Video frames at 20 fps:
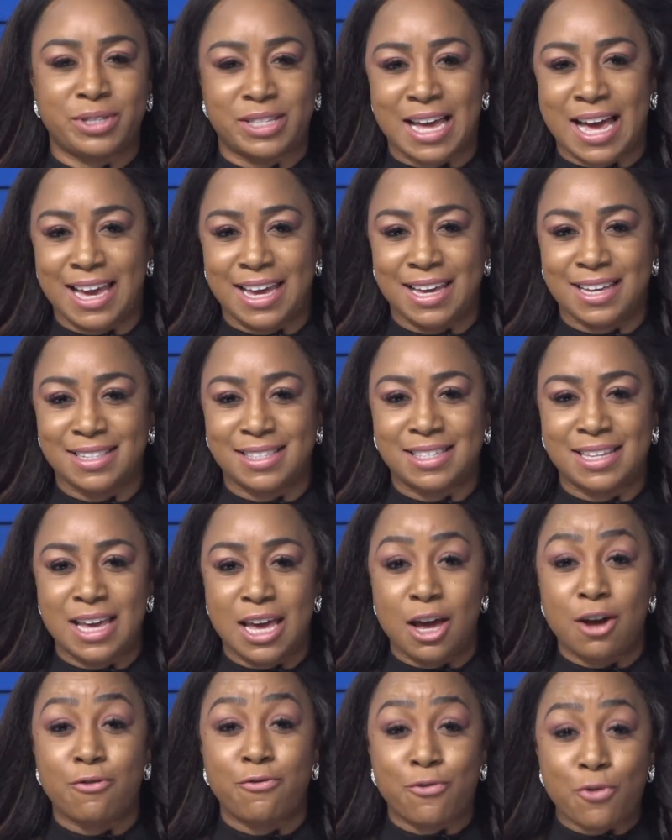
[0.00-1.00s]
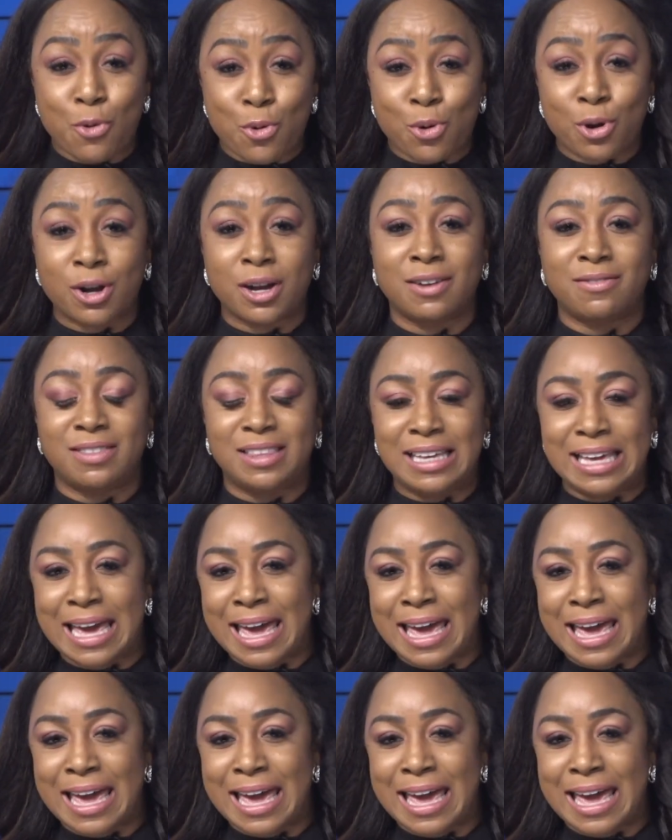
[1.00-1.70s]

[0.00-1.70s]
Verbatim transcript: science. Four of the